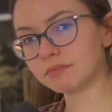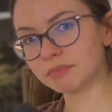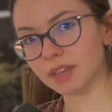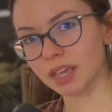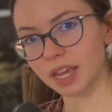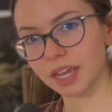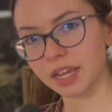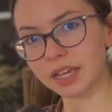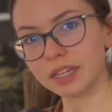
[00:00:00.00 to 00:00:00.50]

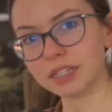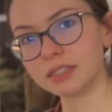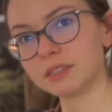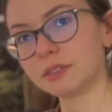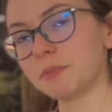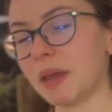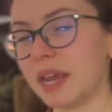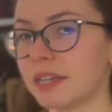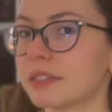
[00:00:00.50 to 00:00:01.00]

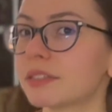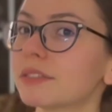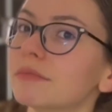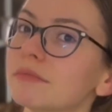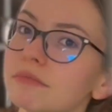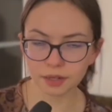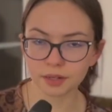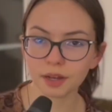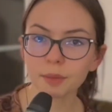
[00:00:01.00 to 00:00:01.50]
and paint.
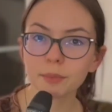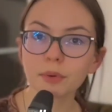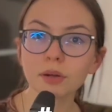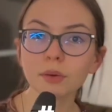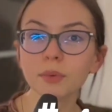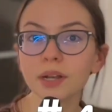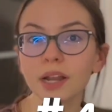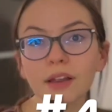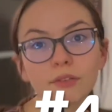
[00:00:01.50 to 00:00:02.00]

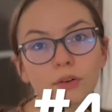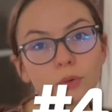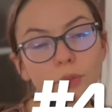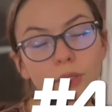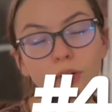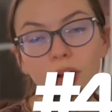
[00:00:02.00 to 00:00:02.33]
Number whatever we're